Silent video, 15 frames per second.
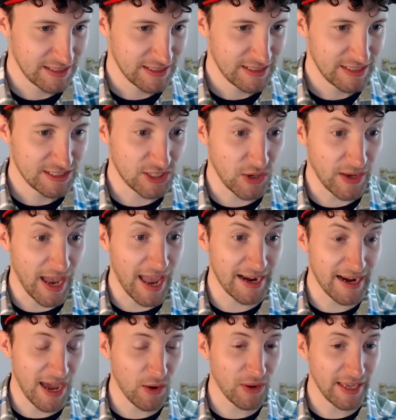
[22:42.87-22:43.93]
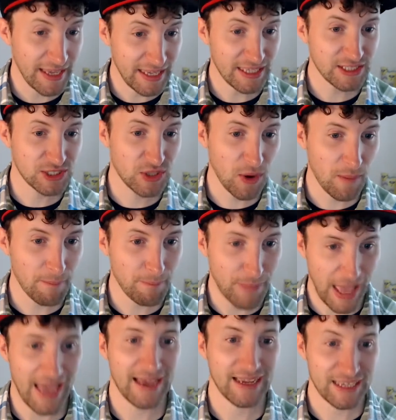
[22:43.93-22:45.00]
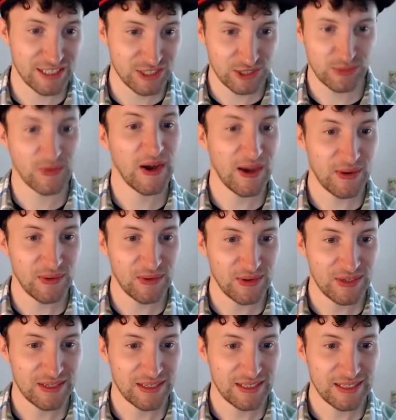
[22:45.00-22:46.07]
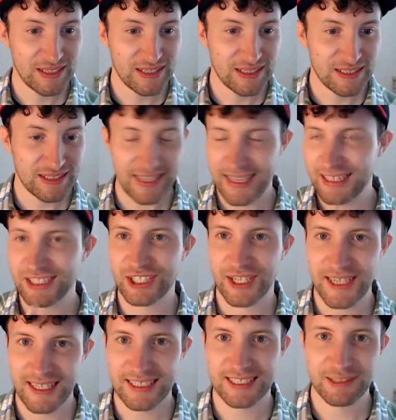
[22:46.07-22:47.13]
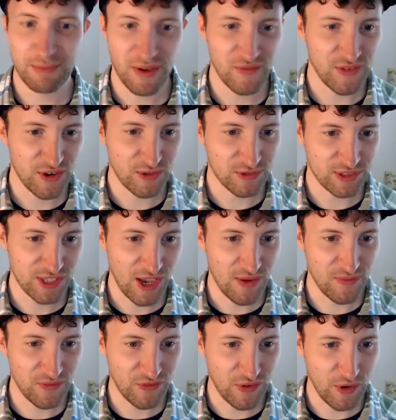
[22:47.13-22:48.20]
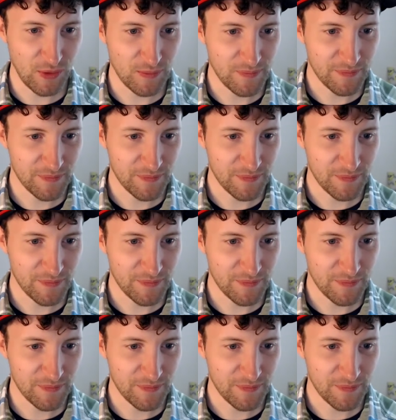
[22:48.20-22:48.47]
So, and now he has gone back as well into his mythical zone form.